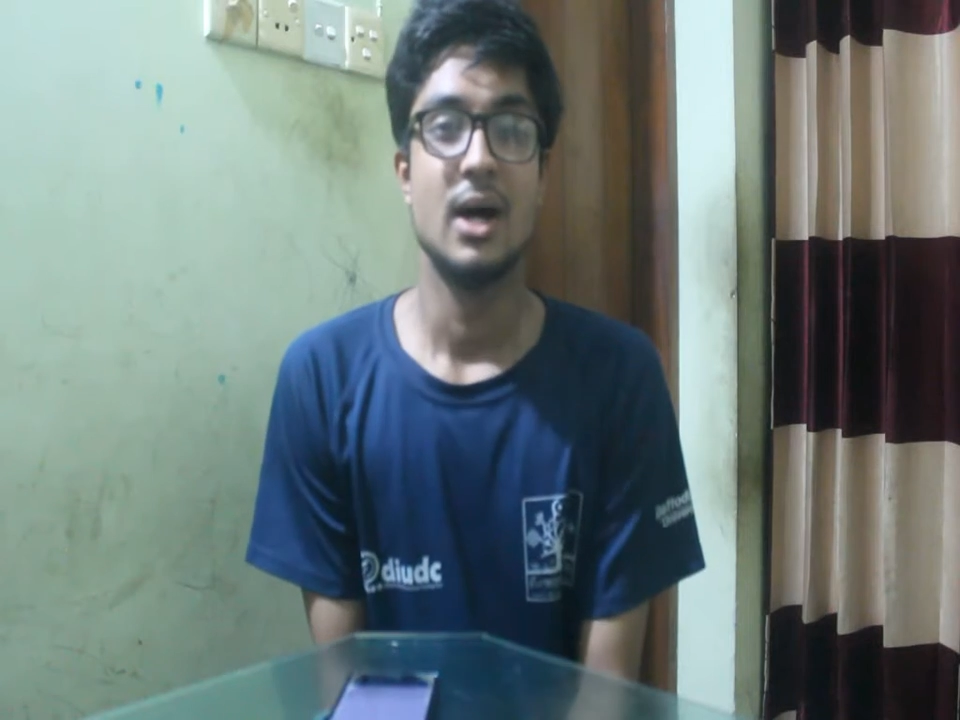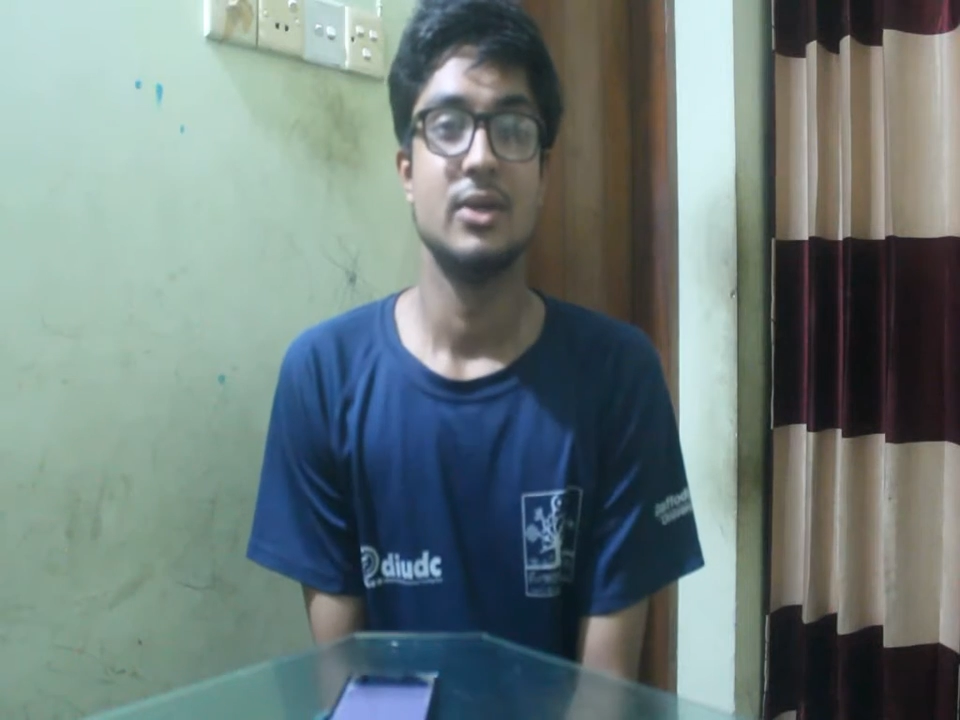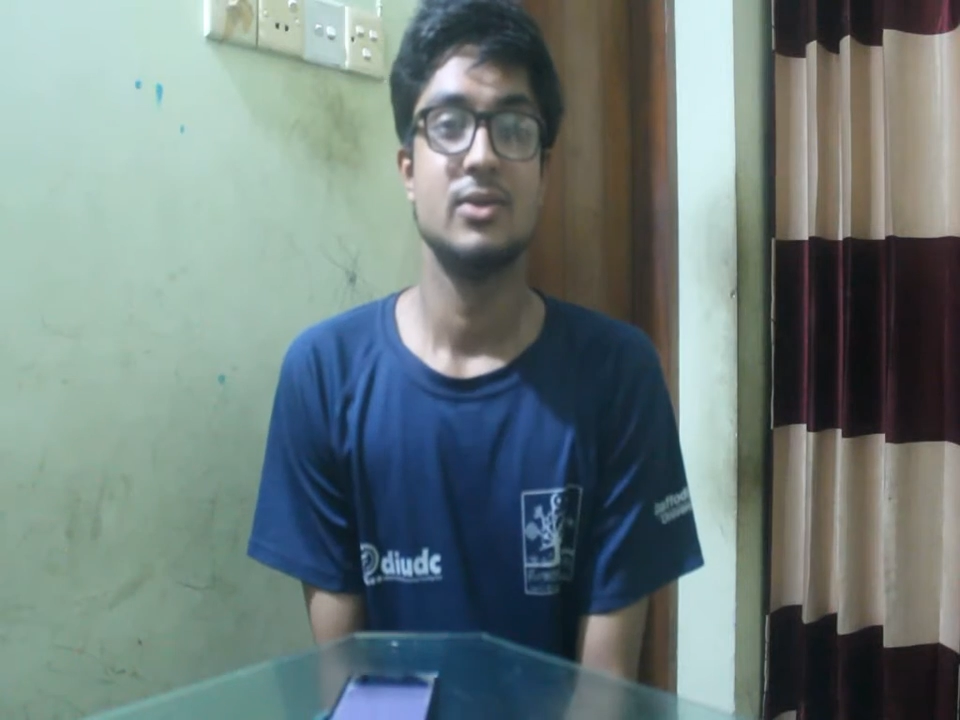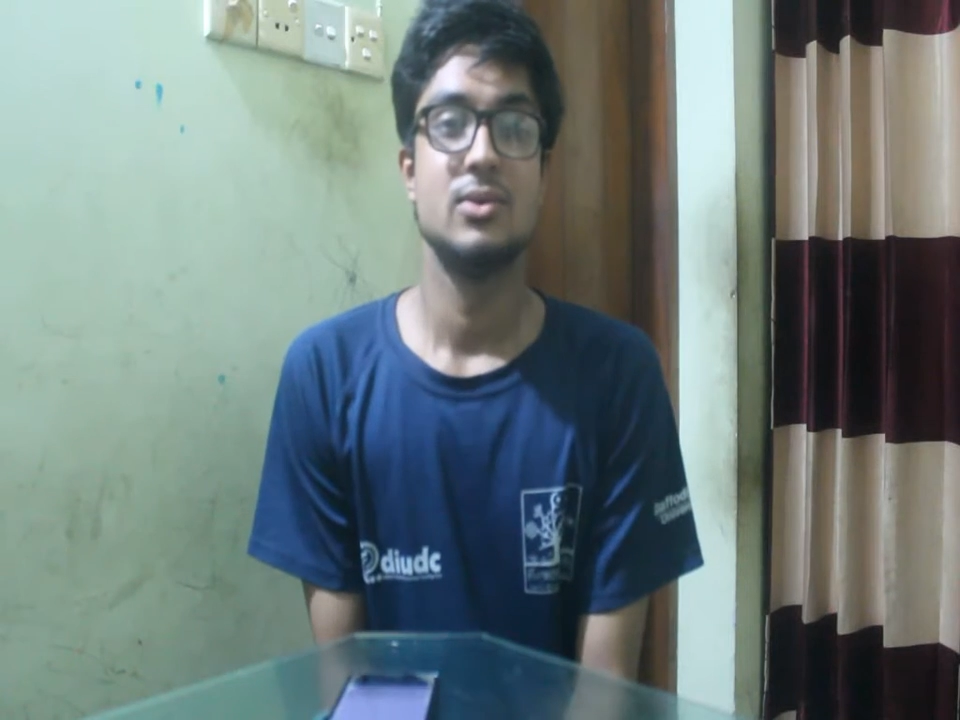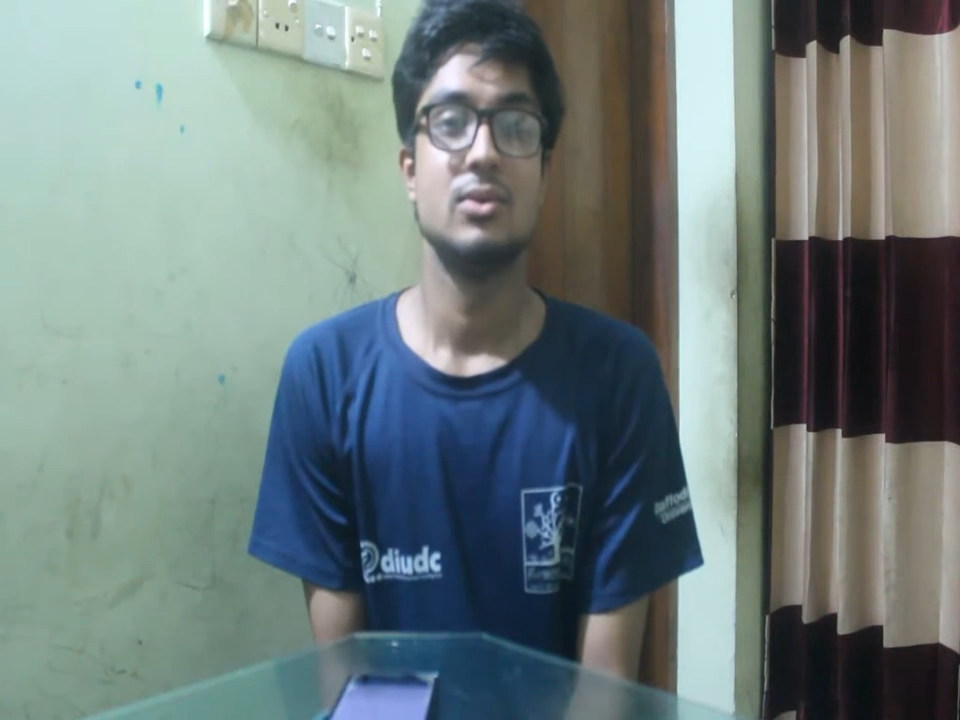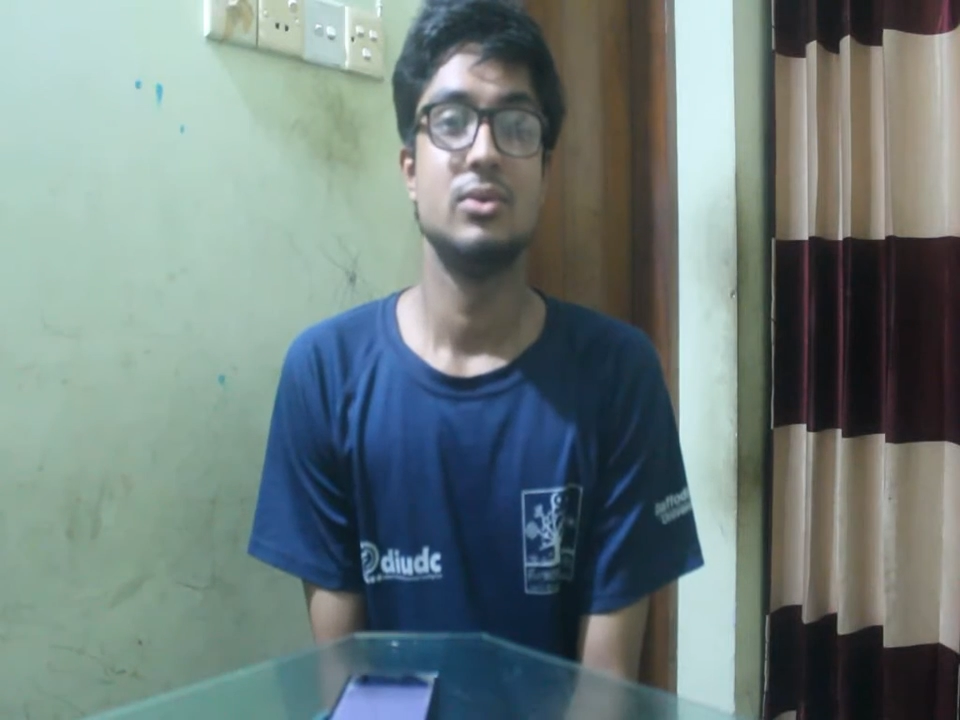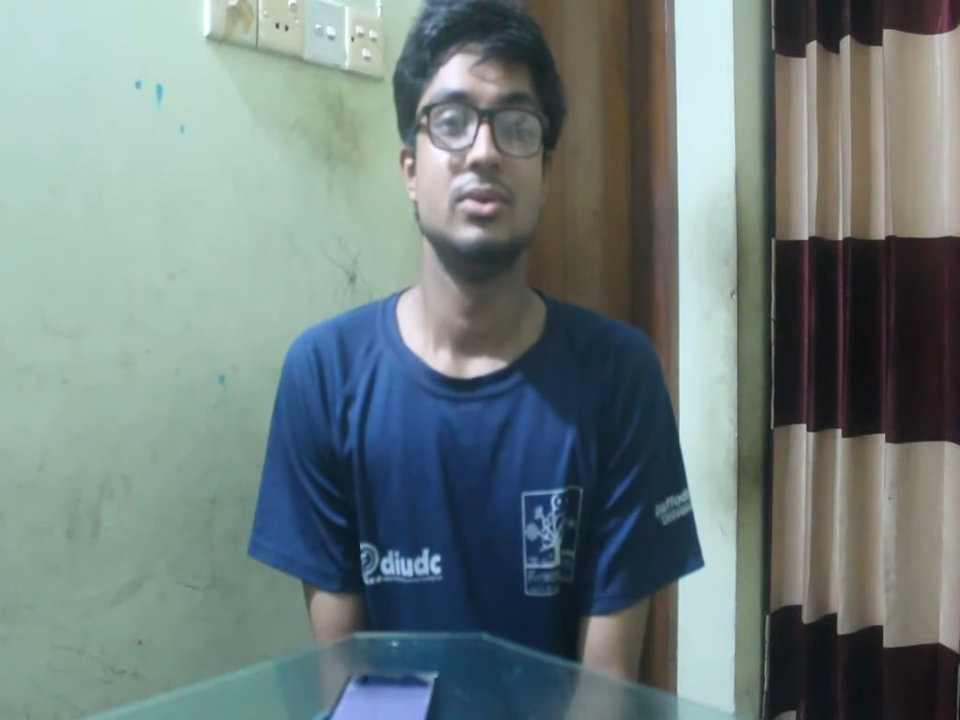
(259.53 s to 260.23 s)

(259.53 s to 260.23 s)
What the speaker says: So